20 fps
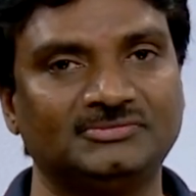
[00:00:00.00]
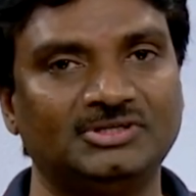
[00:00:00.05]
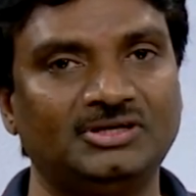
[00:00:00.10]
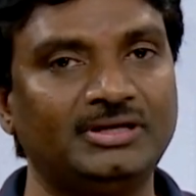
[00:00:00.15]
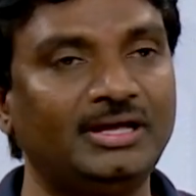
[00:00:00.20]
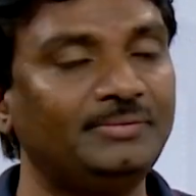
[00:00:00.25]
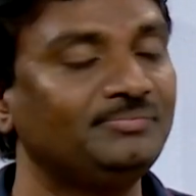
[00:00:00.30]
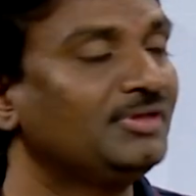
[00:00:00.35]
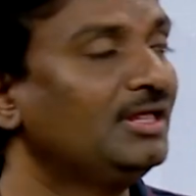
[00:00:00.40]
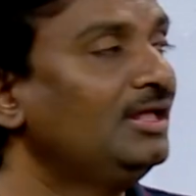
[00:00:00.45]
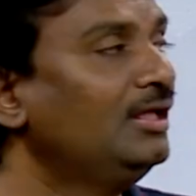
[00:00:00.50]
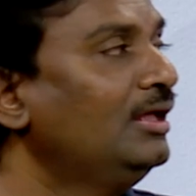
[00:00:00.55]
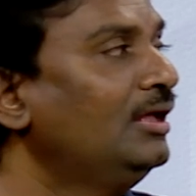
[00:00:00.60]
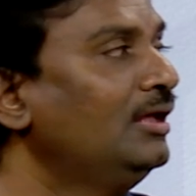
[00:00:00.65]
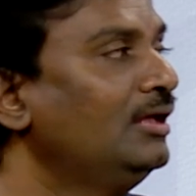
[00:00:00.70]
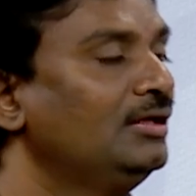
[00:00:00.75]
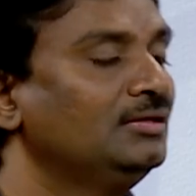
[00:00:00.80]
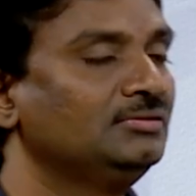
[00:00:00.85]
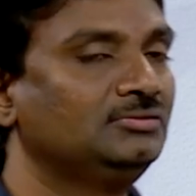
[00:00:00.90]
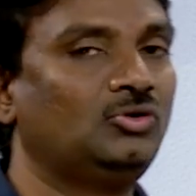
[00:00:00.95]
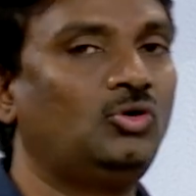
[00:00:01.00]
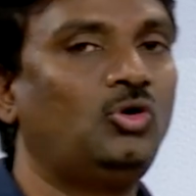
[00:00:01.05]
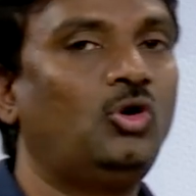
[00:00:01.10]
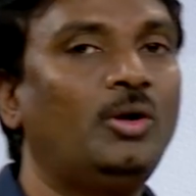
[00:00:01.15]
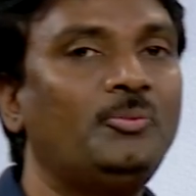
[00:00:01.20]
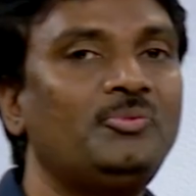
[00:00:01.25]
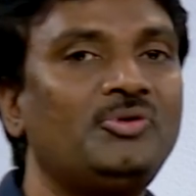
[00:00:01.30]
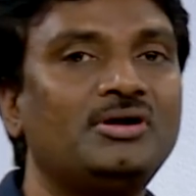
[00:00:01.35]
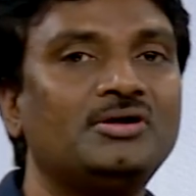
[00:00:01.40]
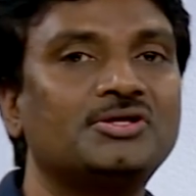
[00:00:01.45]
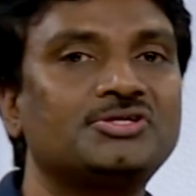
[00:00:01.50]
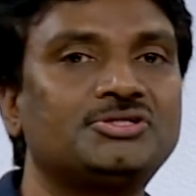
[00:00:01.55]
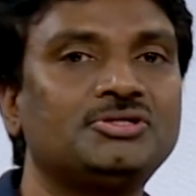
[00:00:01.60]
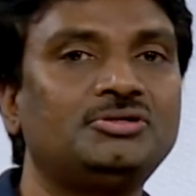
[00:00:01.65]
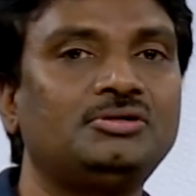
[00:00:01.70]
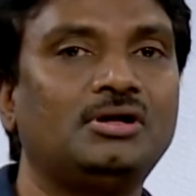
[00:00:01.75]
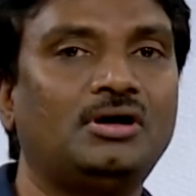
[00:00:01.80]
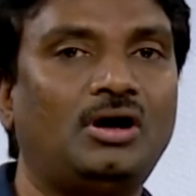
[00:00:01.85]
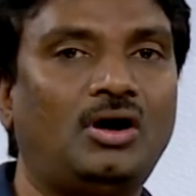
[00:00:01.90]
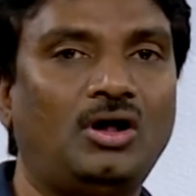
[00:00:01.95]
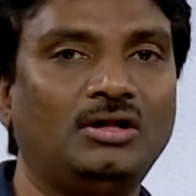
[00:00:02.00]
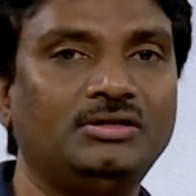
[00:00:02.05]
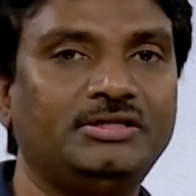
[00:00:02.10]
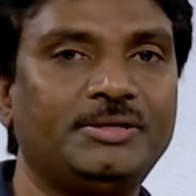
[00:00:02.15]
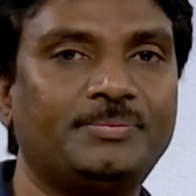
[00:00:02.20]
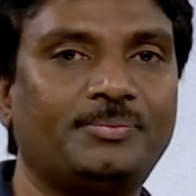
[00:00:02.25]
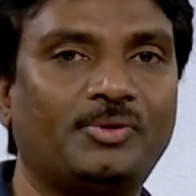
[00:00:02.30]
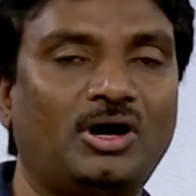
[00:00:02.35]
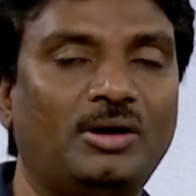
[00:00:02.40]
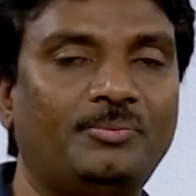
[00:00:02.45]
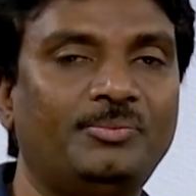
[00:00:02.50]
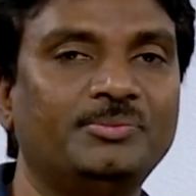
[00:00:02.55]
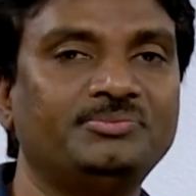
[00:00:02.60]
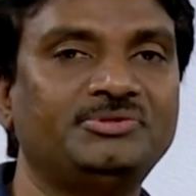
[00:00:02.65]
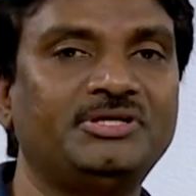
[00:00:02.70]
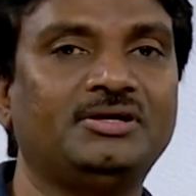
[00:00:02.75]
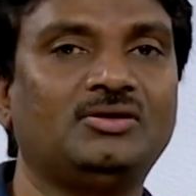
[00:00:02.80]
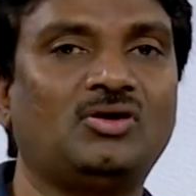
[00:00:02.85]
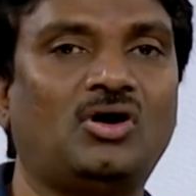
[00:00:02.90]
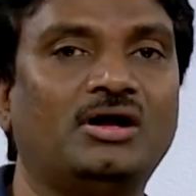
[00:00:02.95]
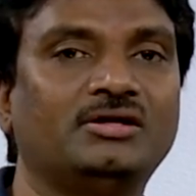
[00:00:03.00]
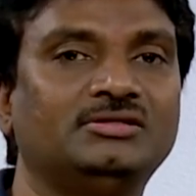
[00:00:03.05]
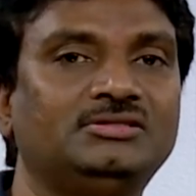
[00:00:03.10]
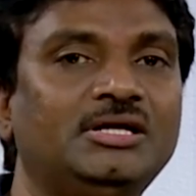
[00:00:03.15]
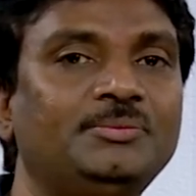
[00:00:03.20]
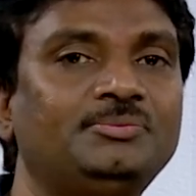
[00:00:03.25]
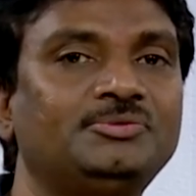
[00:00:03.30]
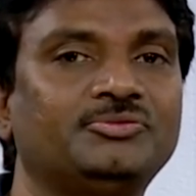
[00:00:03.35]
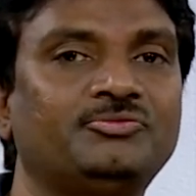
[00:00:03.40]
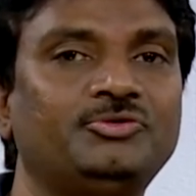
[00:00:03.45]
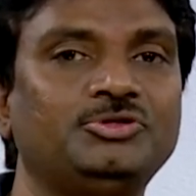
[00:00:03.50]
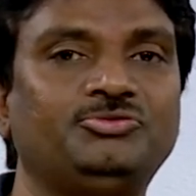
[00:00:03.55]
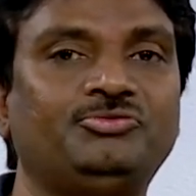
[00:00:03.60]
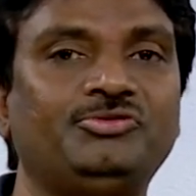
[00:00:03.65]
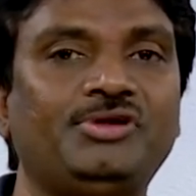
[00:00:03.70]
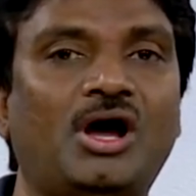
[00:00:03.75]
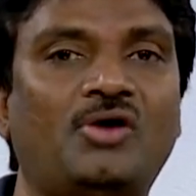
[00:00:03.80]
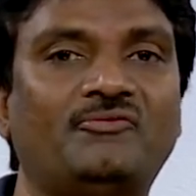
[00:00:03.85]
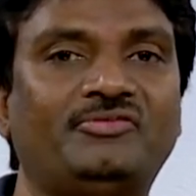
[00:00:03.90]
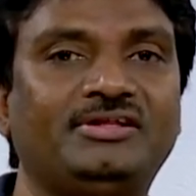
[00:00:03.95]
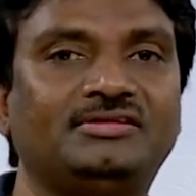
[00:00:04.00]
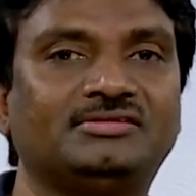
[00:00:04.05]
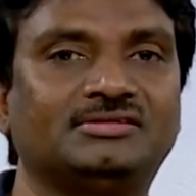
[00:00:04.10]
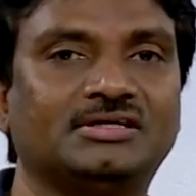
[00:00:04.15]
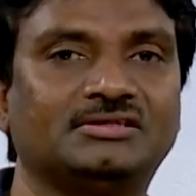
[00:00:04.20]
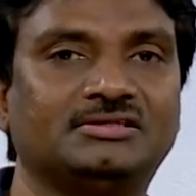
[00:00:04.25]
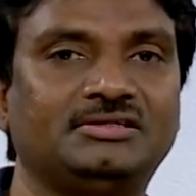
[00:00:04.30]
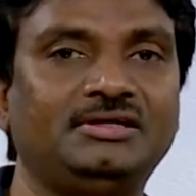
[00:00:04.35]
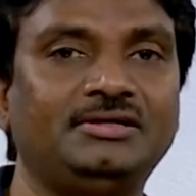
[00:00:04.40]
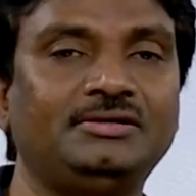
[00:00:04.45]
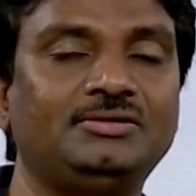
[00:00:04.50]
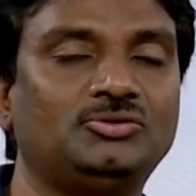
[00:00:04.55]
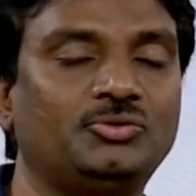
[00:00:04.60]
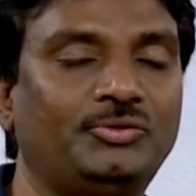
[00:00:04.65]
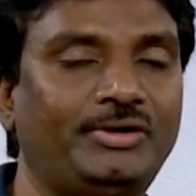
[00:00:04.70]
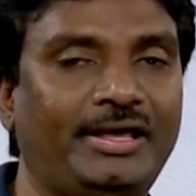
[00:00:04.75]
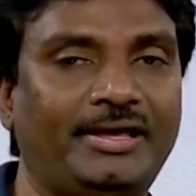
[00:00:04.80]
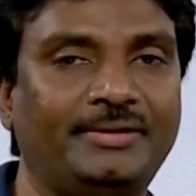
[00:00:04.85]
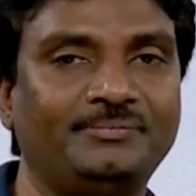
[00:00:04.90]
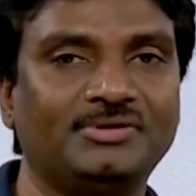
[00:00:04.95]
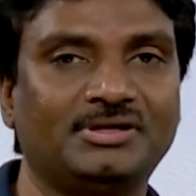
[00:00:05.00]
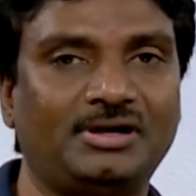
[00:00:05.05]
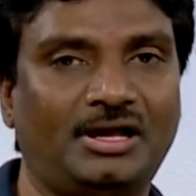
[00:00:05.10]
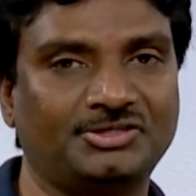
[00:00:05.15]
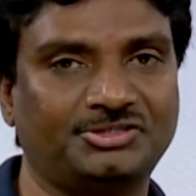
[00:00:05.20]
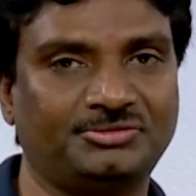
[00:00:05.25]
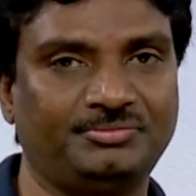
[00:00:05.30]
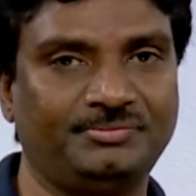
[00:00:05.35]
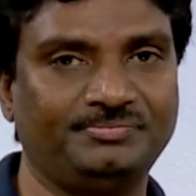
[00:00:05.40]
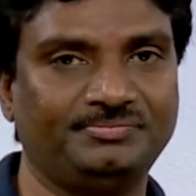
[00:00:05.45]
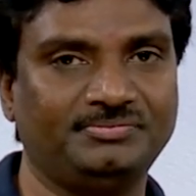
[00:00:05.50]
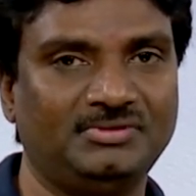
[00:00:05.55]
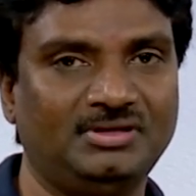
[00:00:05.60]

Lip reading: Okay, so hope you understood all the problems and concepts which we have discussed in today class.